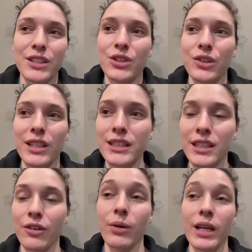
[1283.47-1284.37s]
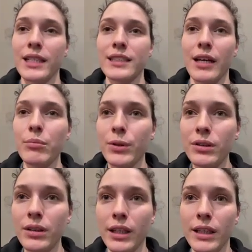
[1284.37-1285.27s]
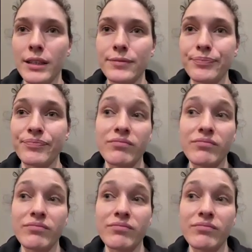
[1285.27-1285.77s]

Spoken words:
So that's a great example, and